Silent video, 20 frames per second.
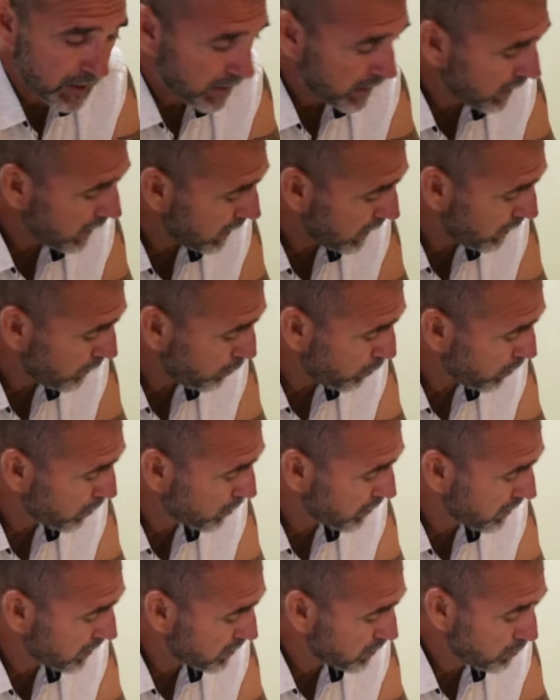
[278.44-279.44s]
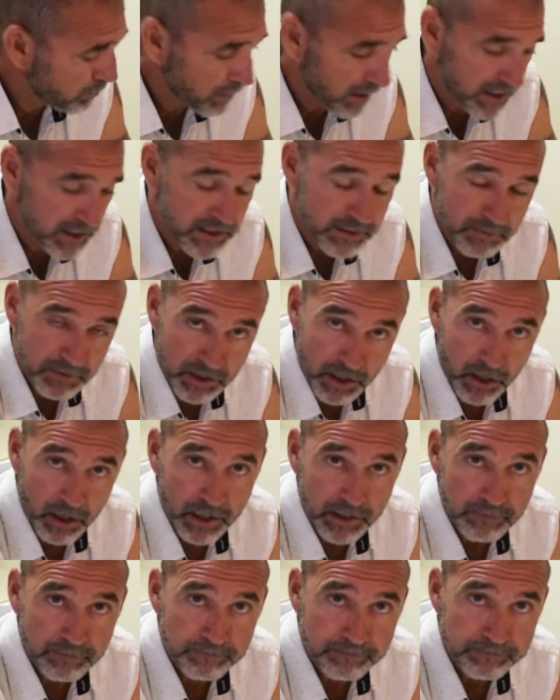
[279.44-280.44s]
we're going to make some
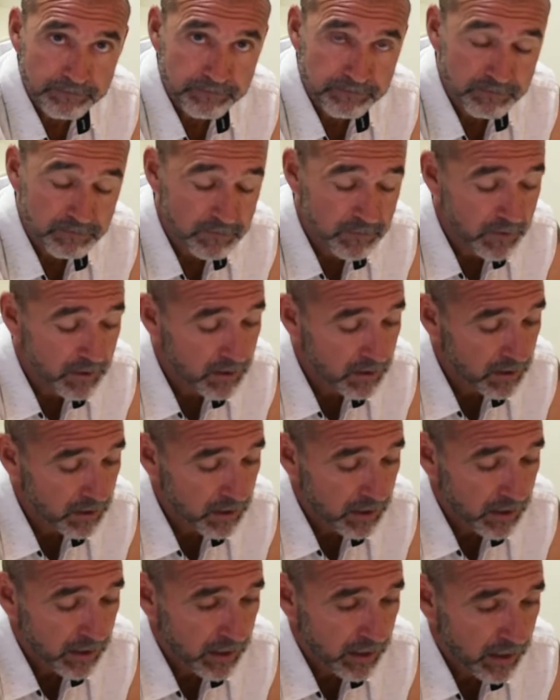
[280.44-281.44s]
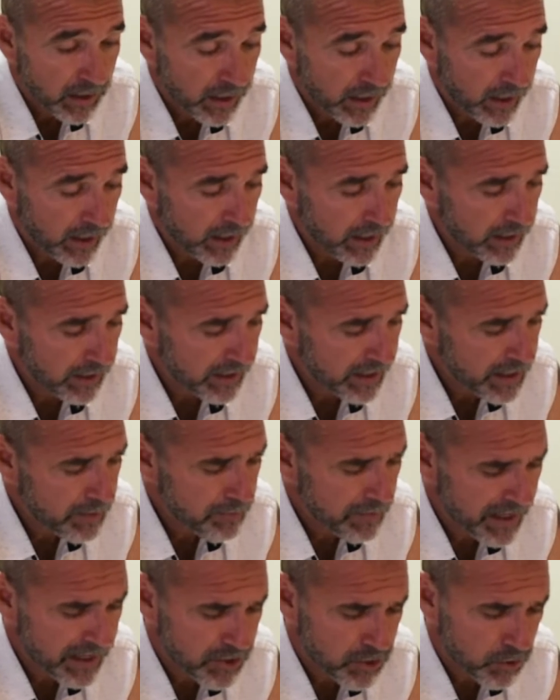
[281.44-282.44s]
naan. And in
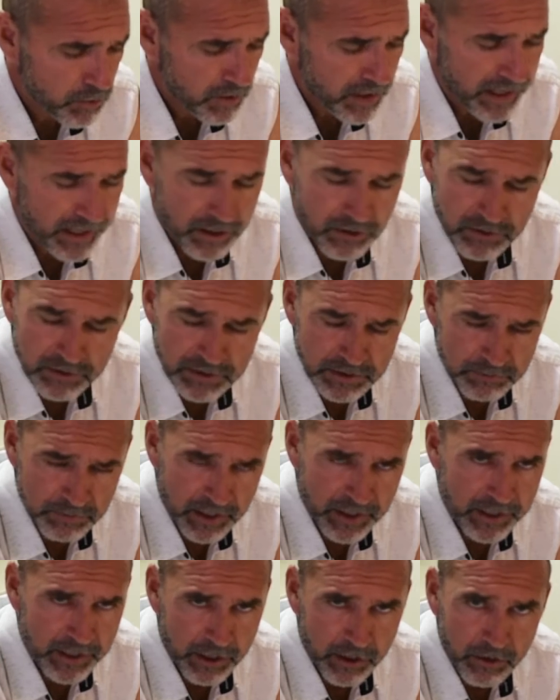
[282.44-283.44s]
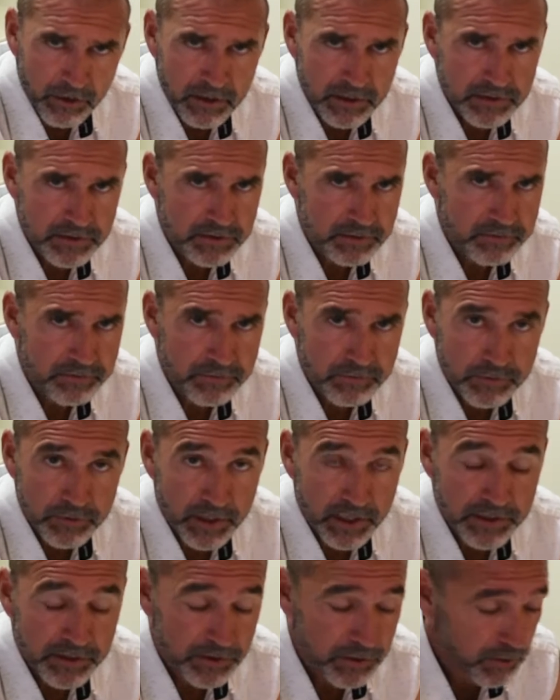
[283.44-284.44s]
my trials and my errors of
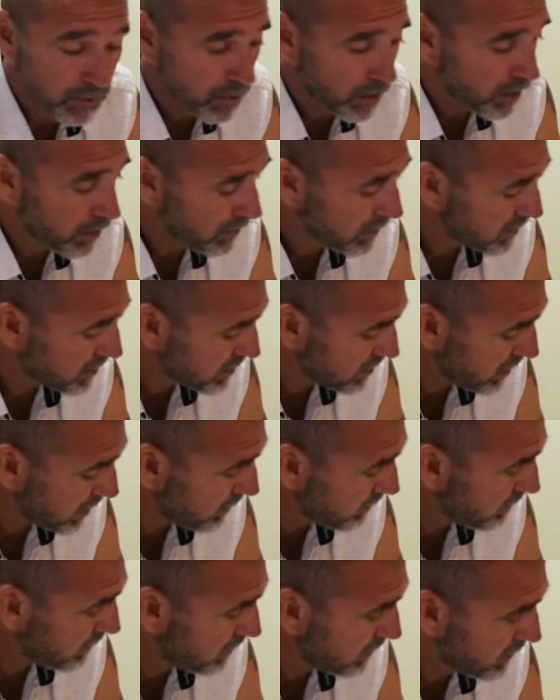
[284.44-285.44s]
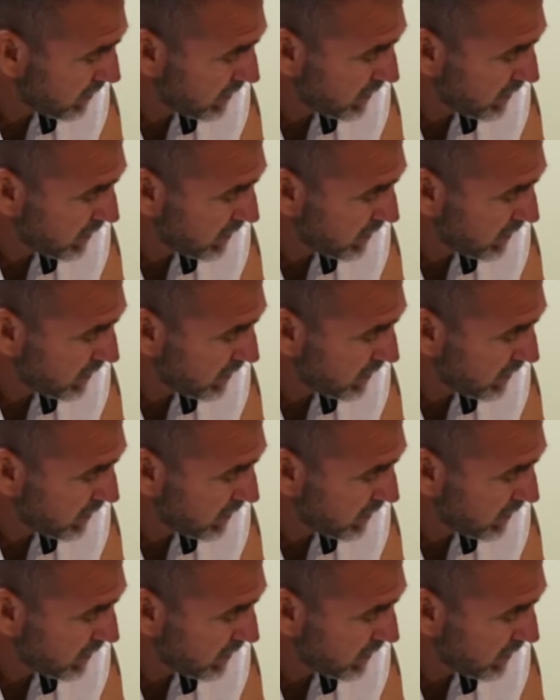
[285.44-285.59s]
trying to do all this stuff,